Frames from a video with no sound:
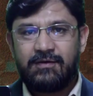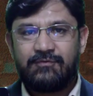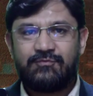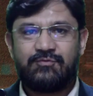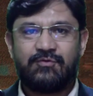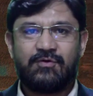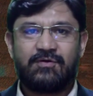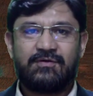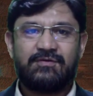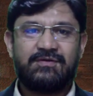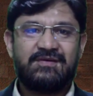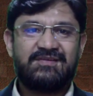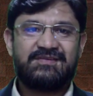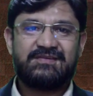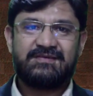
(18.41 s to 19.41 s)
for
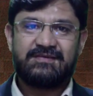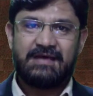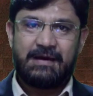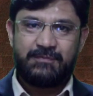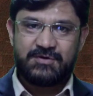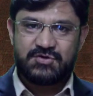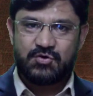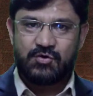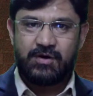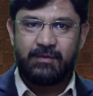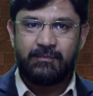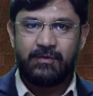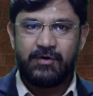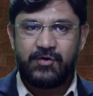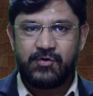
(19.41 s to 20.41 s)
this episode
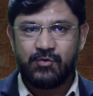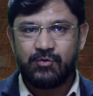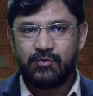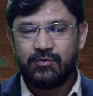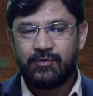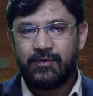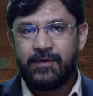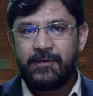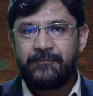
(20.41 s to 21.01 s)
number 2,